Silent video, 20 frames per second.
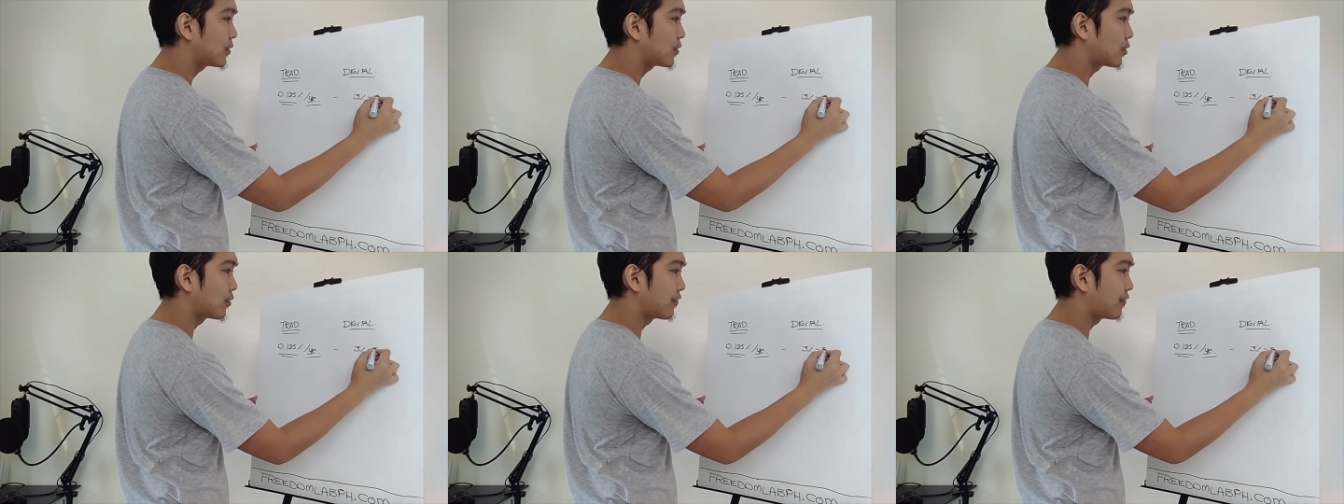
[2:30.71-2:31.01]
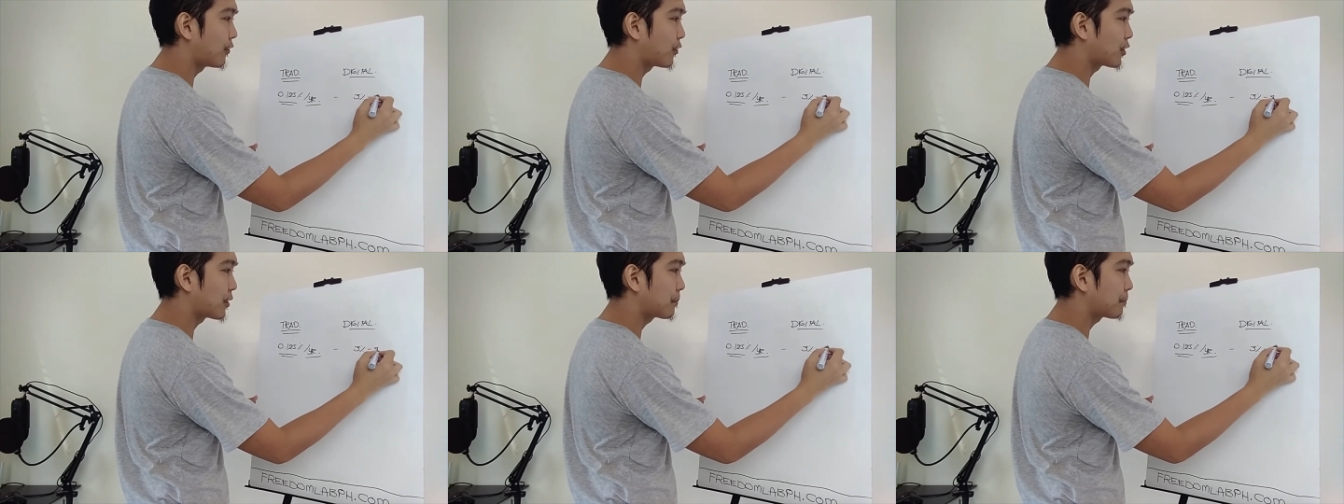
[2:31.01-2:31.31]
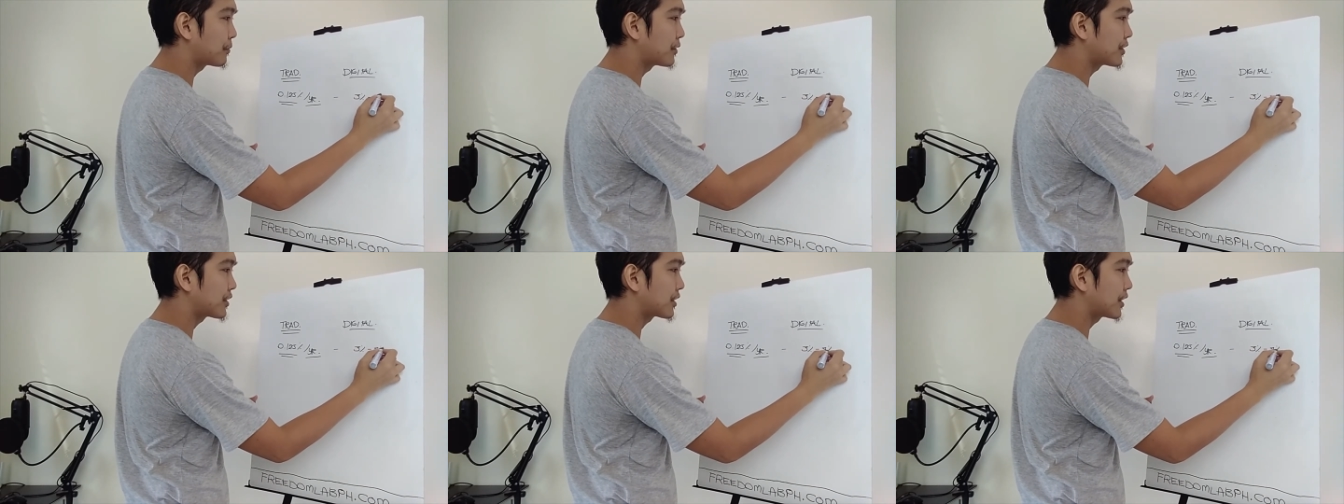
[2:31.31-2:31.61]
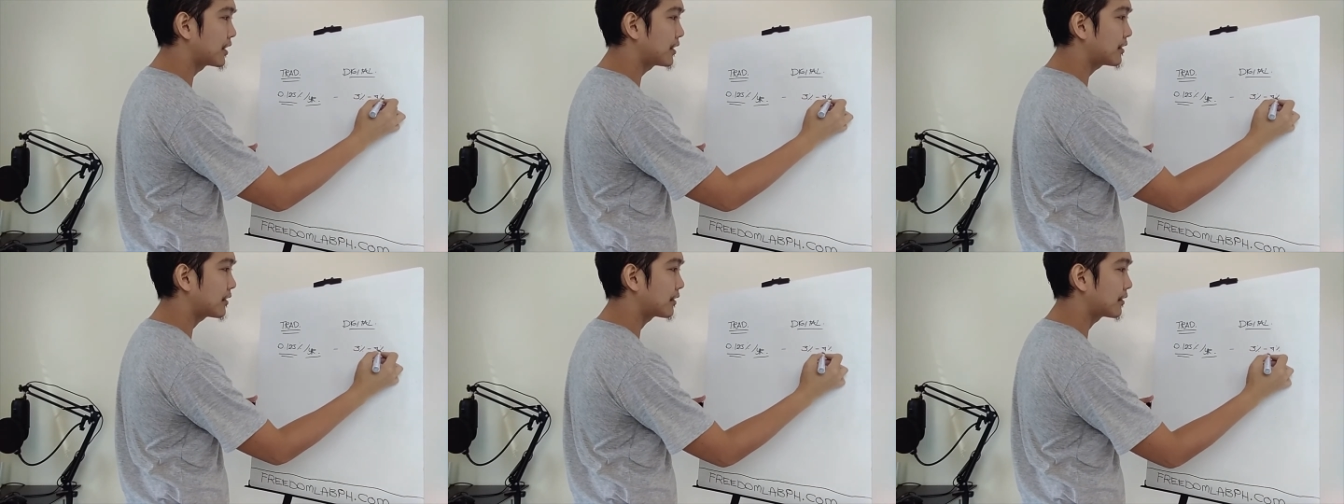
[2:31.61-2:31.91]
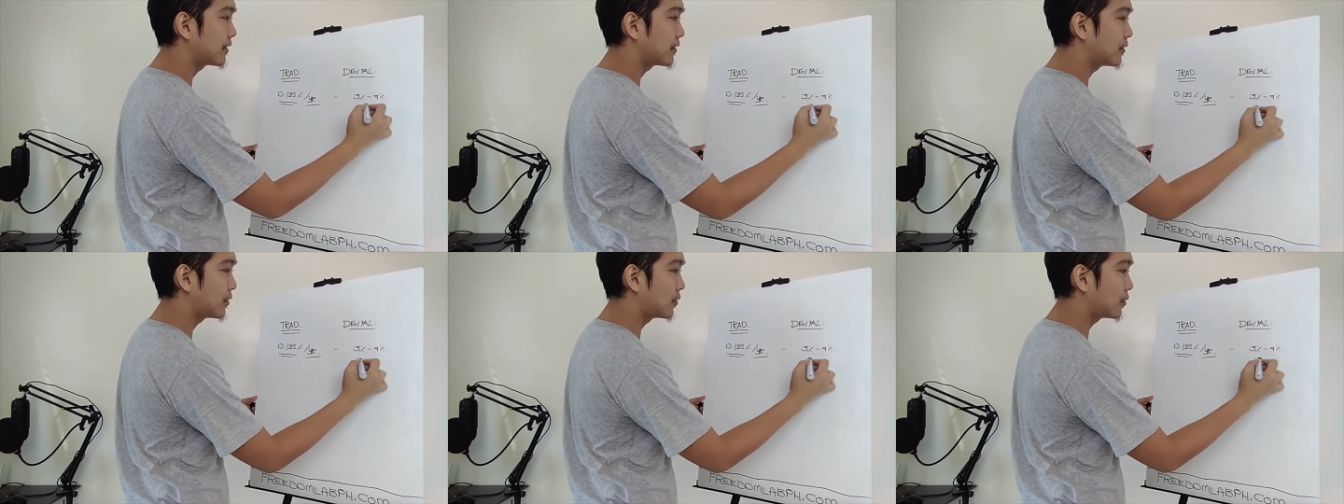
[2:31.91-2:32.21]
to four percent
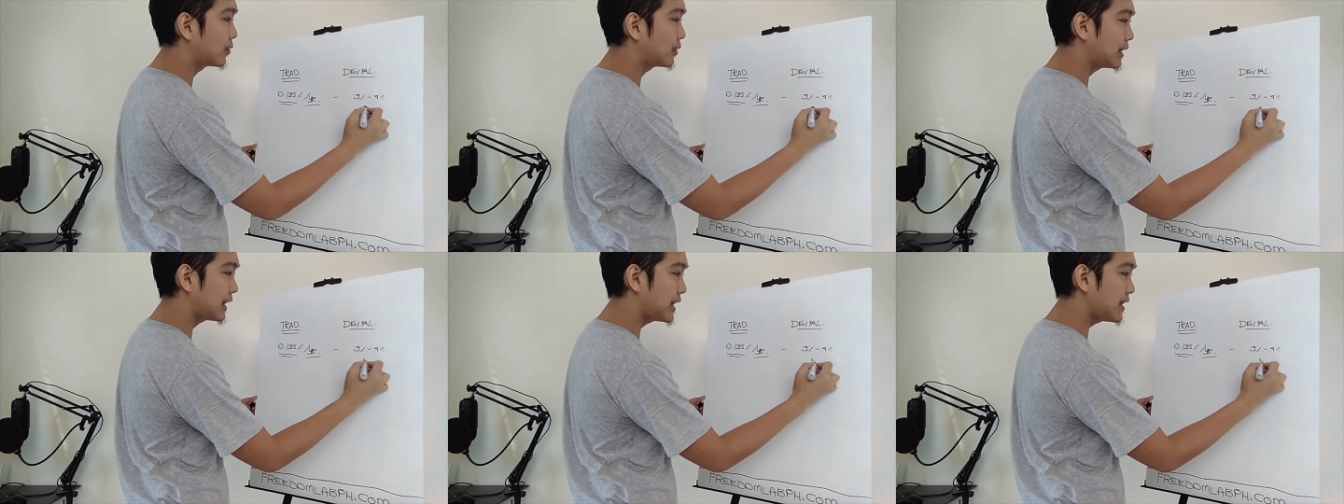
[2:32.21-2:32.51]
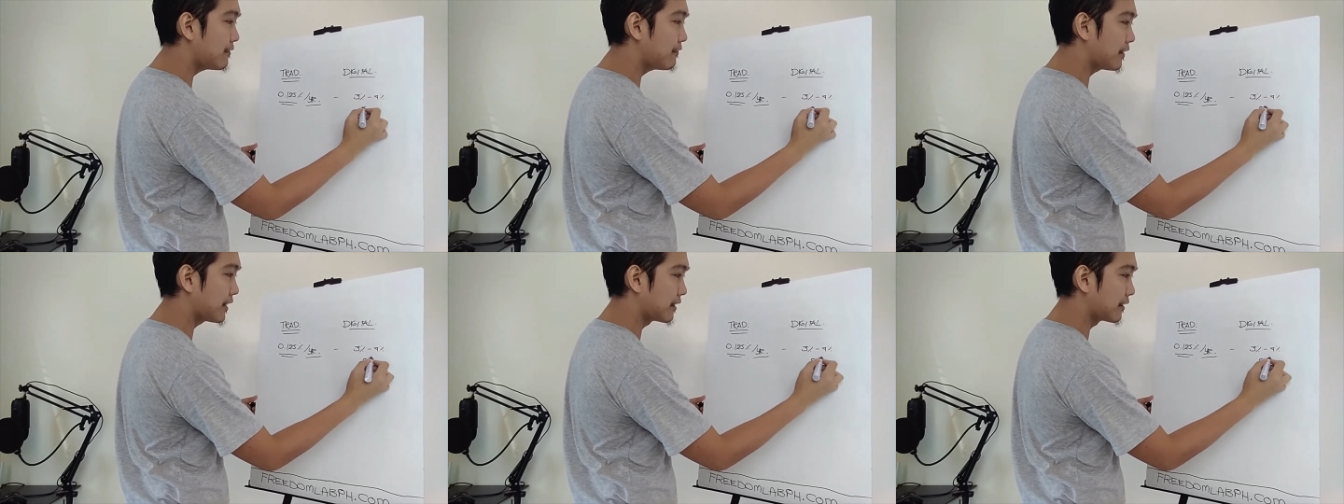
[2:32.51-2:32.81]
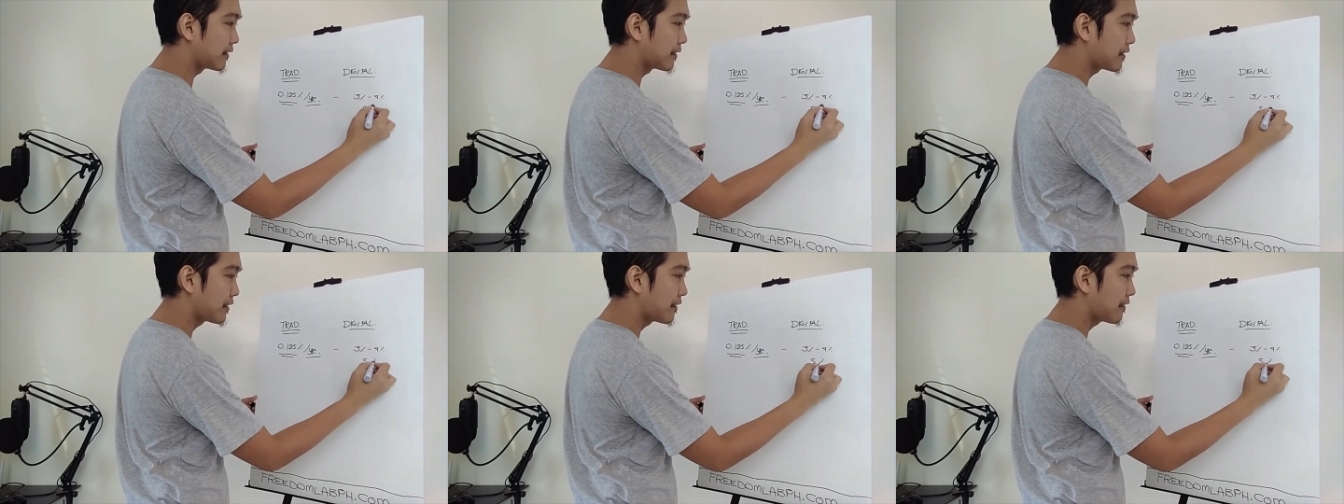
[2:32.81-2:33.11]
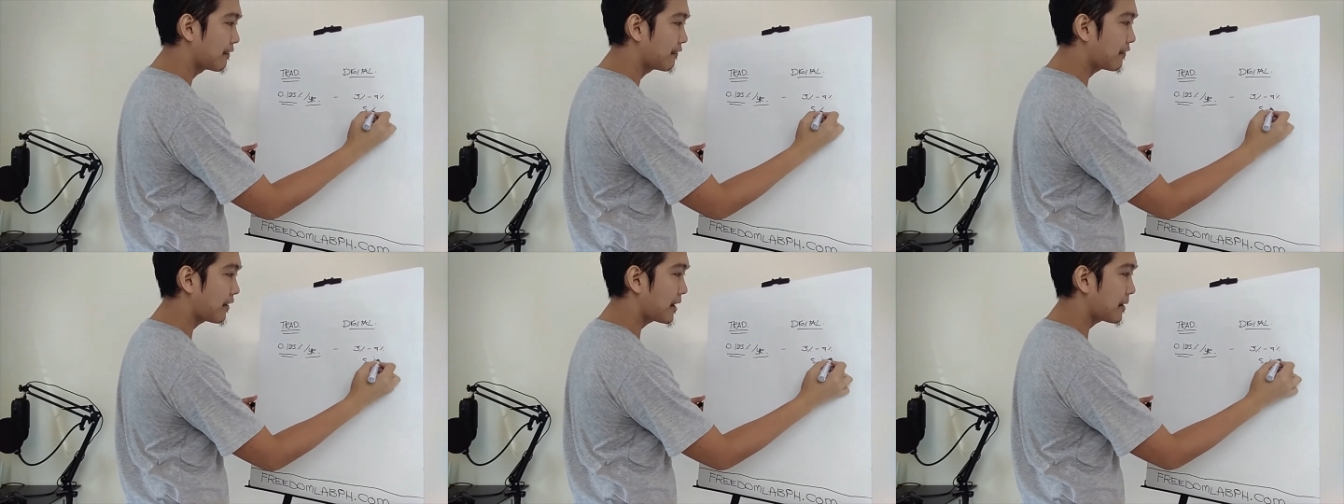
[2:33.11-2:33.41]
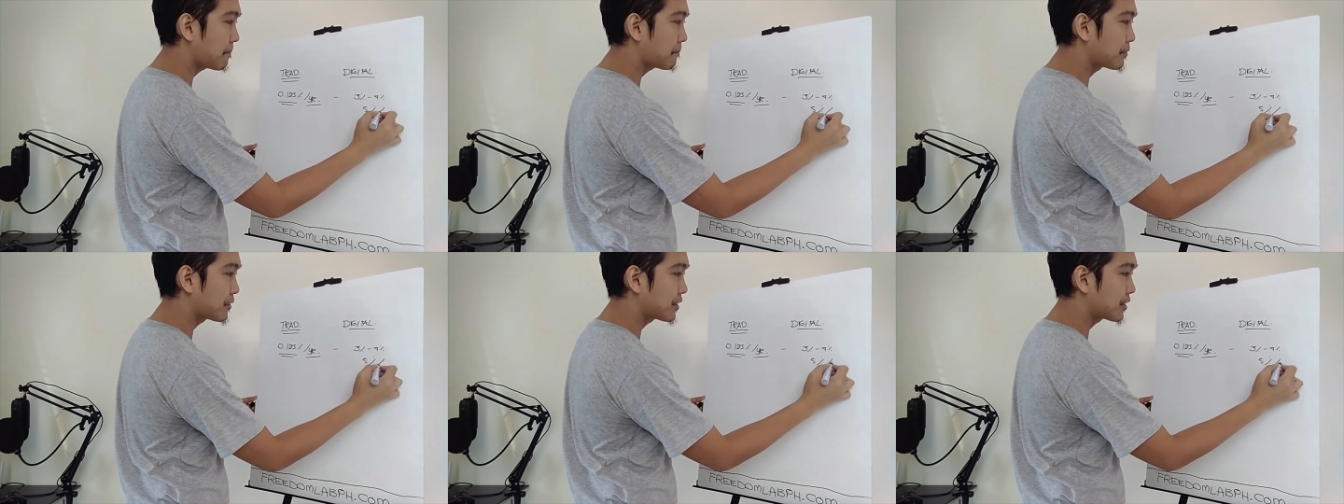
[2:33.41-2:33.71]
or even
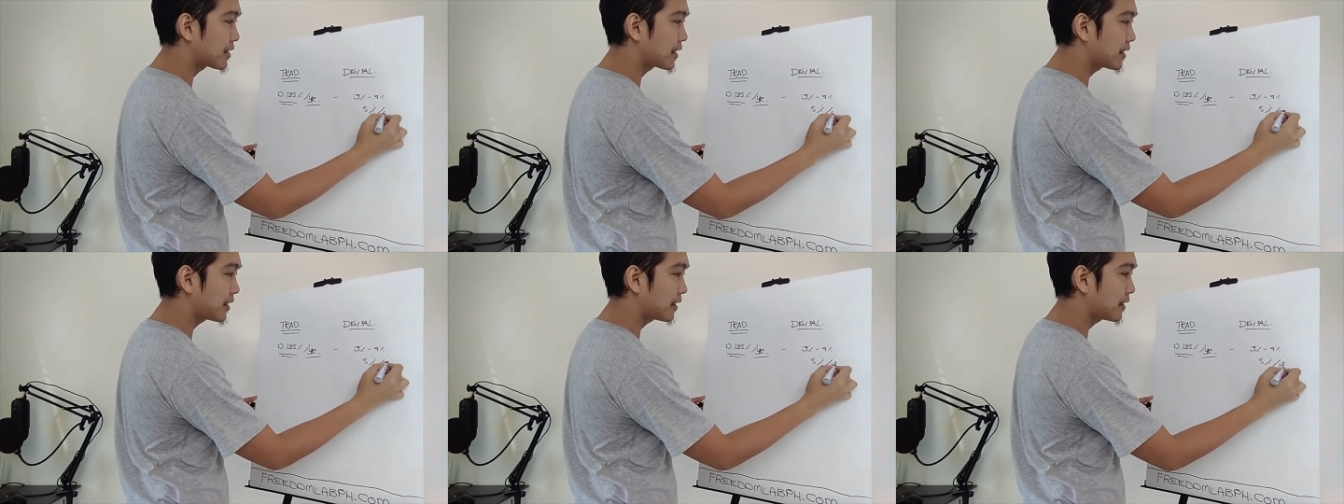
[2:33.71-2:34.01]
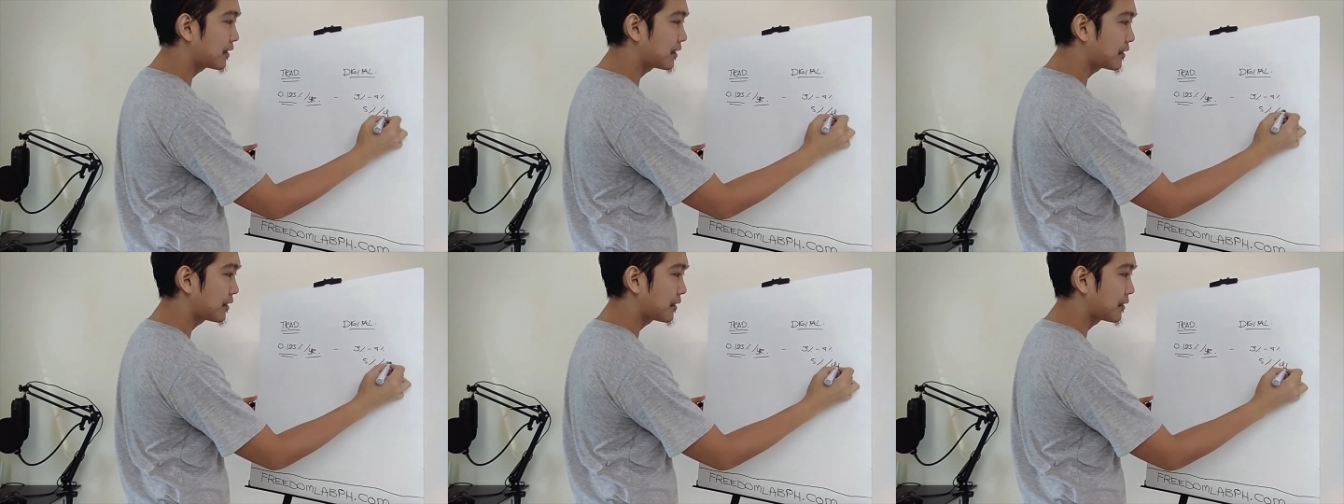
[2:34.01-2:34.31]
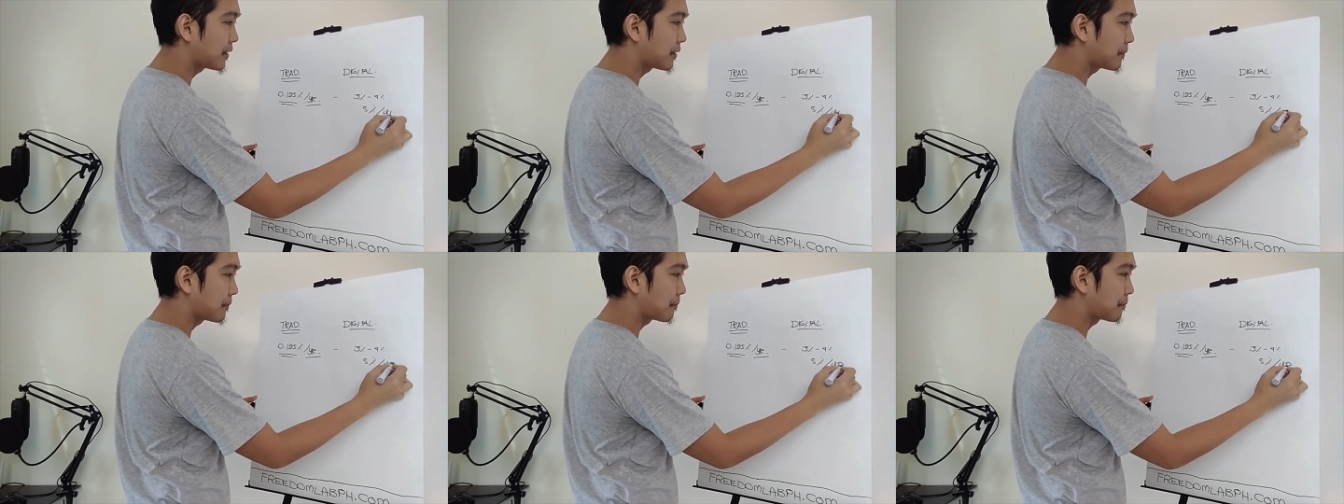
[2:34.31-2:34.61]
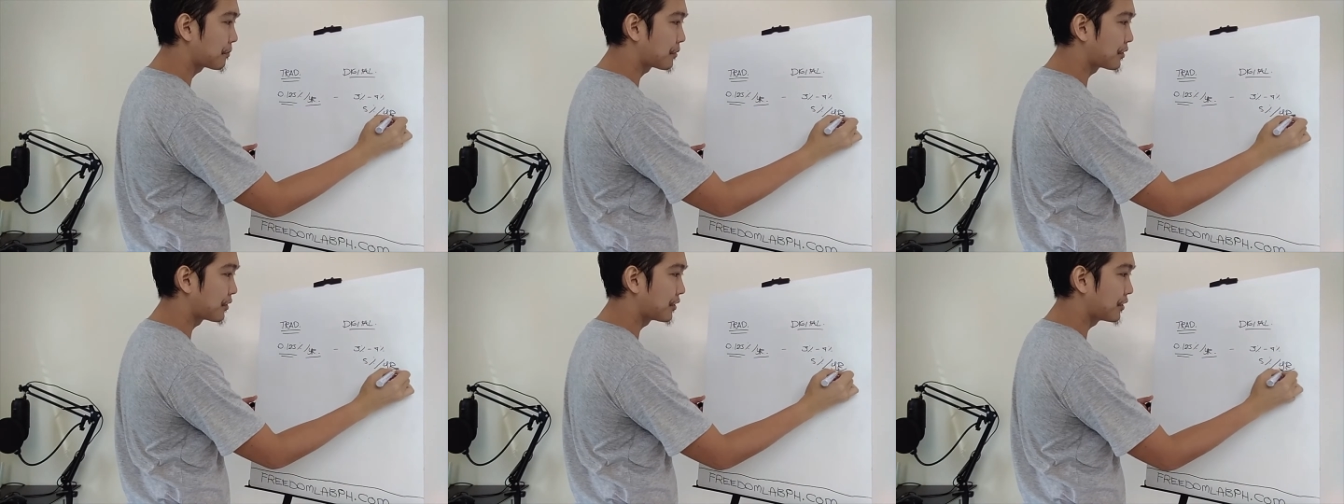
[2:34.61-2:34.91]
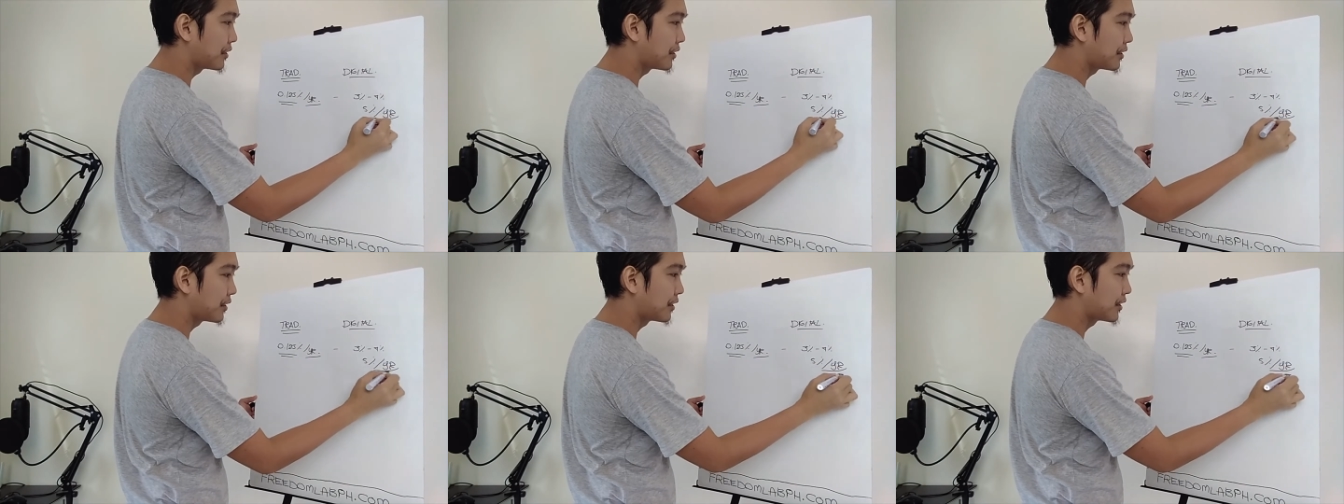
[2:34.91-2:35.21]
five percent
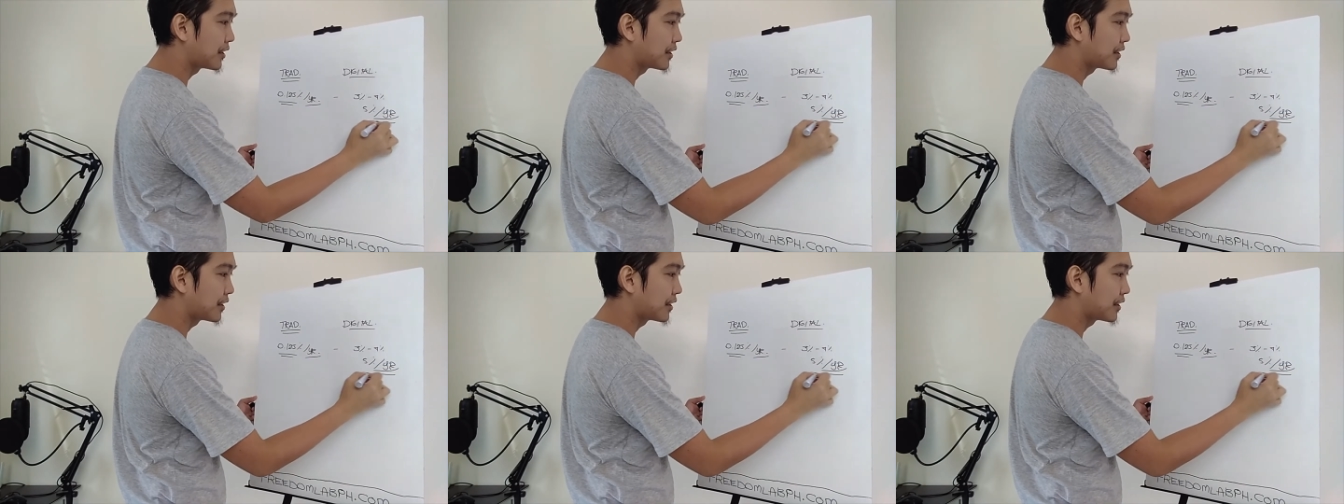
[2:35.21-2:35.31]
per